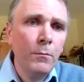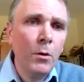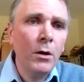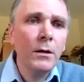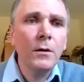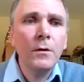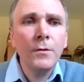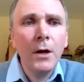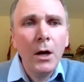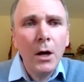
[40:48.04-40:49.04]

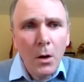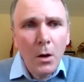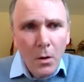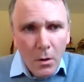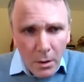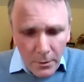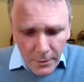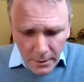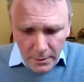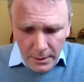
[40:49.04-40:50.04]
workers or
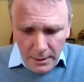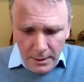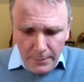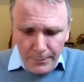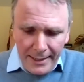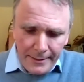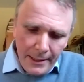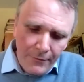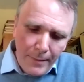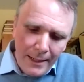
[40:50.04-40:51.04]
the
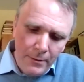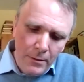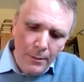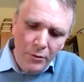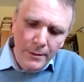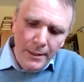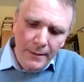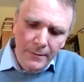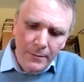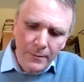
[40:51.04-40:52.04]
Black Lives Matter
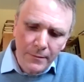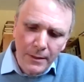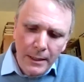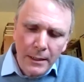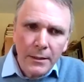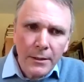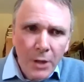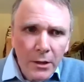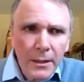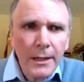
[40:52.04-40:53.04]
protesters,
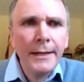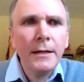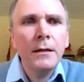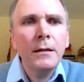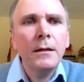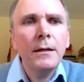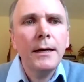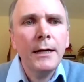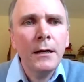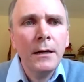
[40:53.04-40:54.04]
touching
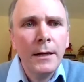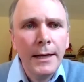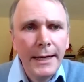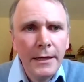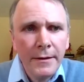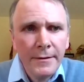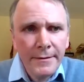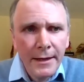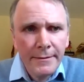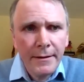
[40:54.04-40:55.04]
in the
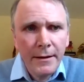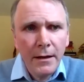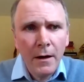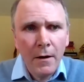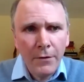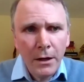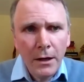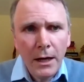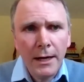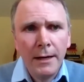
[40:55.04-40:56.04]
sense of
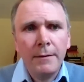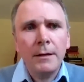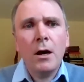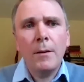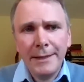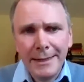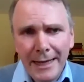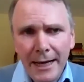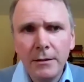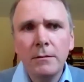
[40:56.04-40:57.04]
coming
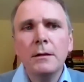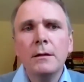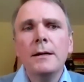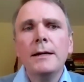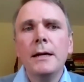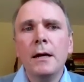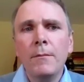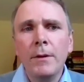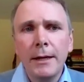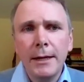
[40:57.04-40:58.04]
together
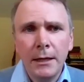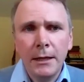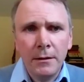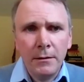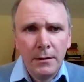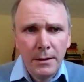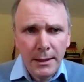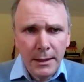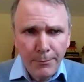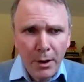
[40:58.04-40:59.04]
in
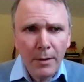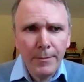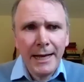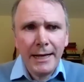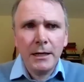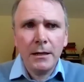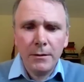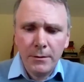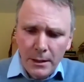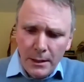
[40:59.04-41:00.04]
public
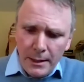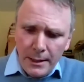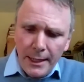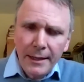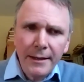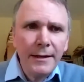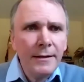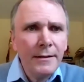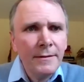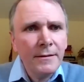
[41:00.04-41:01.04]
action
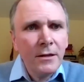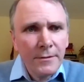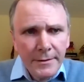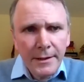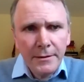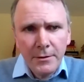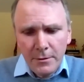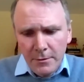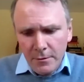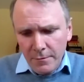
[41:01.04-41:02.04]
is
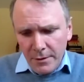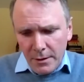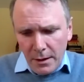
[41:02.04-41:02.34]
constitutive